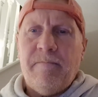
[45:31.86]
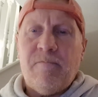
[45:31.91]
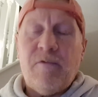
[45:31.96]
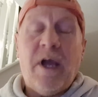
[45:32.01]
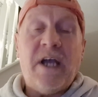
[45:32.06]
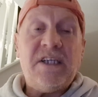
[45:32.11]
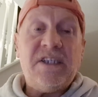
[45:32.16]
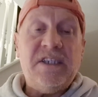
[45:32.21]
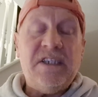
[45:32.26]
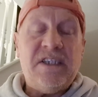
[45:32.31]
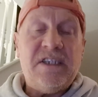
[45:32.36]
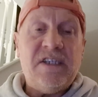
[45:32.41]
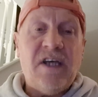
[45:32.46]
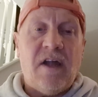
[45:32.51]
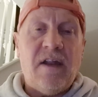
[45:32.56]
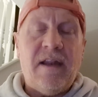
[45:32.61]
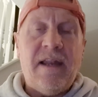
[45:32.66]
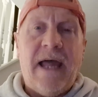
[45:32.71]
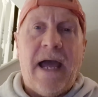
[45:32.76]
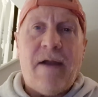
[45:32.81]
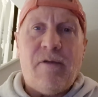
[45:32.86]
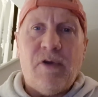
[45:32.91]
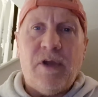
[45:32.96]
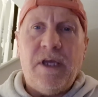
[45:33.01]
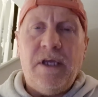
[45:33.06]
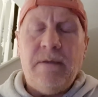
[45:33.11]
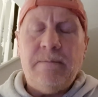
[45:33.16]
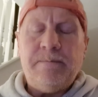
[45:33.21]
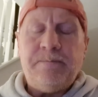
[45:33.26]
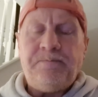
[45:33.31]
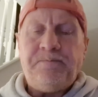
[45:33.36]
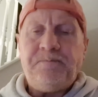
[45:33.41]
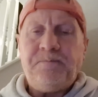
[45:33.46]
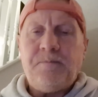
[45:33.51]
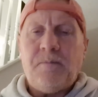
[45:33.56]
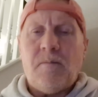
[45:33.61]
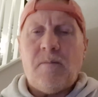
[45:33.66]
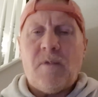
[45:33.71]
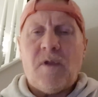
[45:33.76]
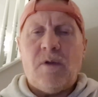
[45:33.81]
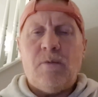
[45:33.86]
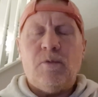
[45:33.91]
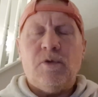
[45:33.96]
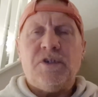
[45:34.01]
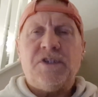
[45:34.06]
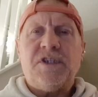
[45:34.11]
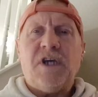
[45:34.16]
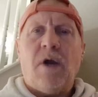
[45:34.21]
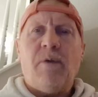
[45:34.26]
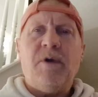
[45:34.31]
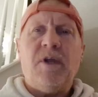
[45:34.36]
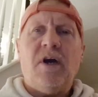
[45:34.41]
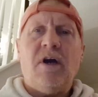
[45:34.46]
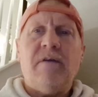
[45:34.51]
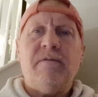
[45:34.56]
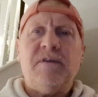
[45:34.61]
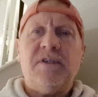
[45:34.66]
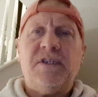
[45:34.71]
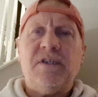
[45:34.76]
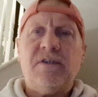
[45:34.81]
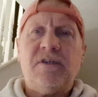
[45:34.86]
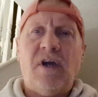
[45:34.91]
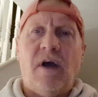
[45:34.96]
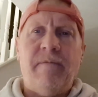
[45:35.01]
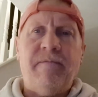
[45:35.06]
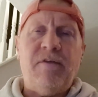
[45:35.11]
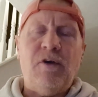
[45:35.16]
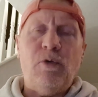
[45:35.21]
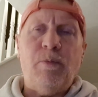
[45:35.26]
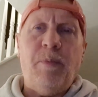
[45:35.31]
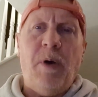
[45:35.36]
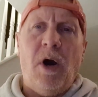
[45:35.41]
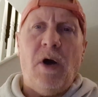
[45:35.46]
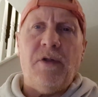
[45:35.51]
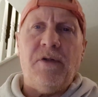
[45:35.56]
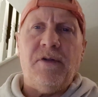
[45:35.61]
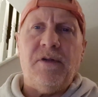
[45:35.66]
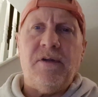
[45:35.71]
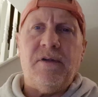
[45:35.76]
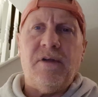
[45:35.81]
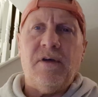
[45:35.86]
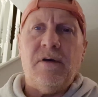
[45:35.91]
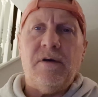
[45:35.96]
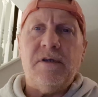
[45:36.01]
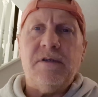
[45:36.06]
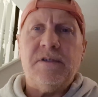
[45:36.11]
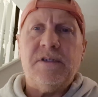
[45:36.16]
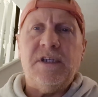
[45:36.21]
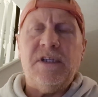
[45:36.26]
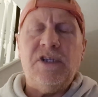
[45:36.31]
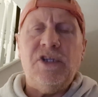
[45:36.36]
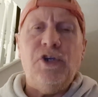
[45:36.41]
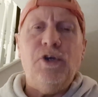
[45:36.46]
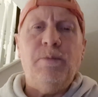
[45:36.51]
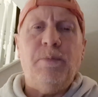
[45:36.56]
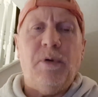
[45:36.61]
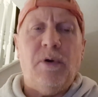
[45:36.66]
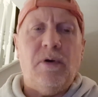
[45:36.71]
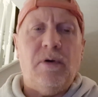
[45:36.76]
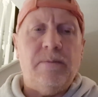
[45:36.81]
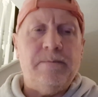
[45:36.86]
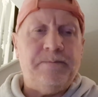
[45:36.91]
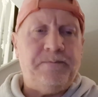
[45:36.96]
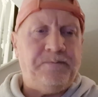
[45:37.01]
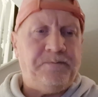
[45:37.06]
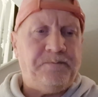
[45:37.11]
Rex's son Larry was going over to Gunville Pond in Newport,